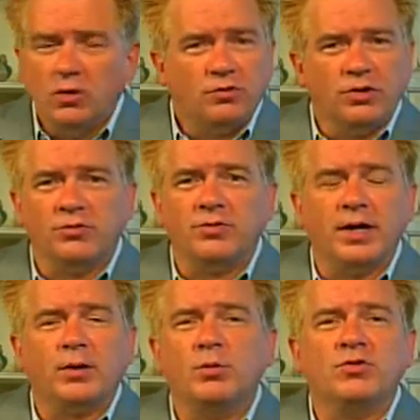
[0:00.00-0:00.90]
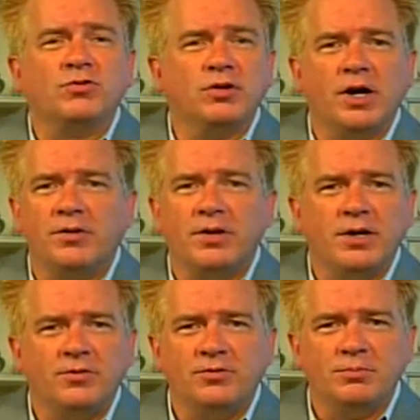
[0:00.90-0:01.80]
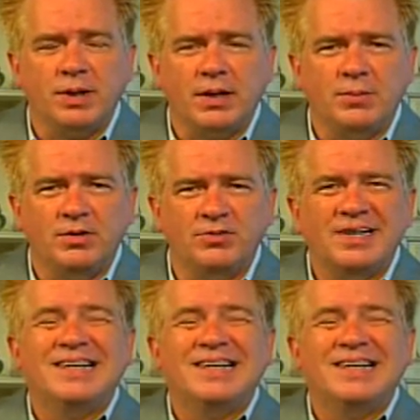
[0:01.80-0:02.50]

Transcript: just like we slaughter innocent babies